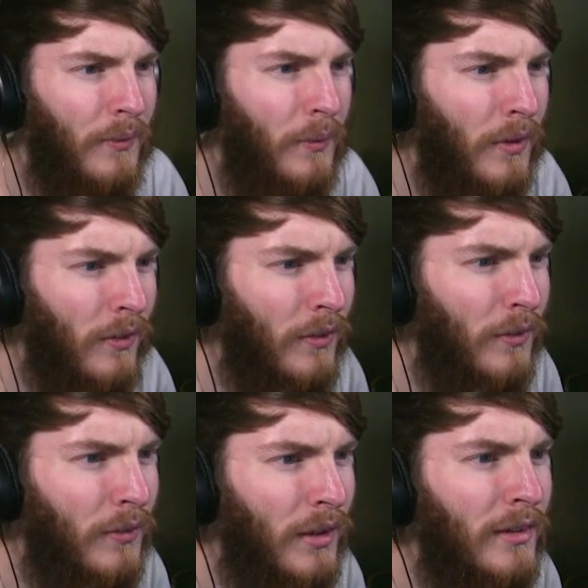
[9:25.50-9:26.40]
What are
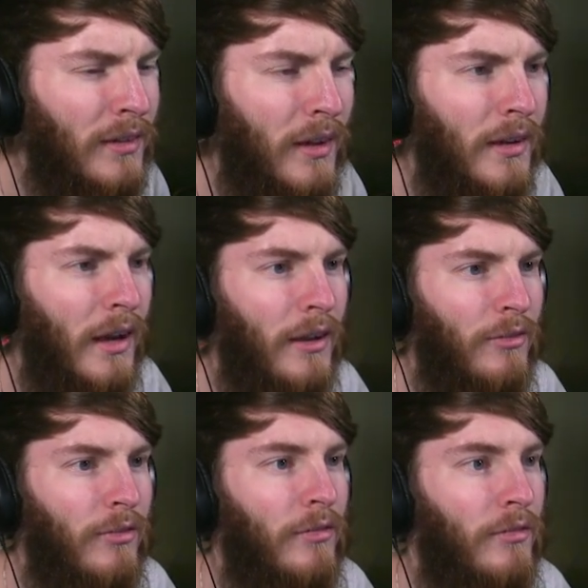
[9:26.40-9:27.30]
those? That's a
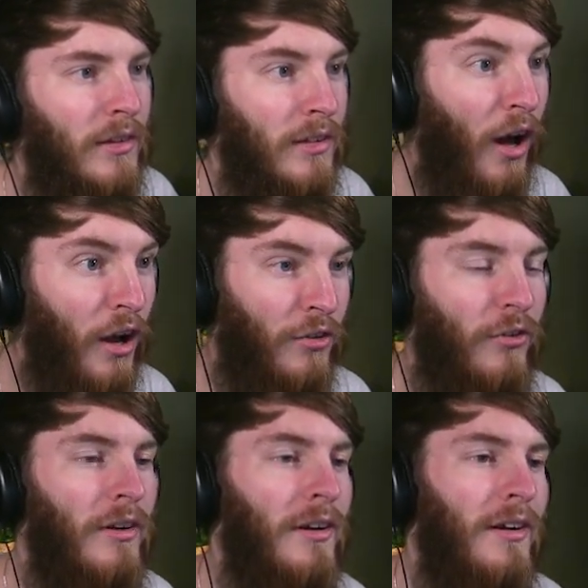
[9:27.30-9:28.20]
knife. It's a knife!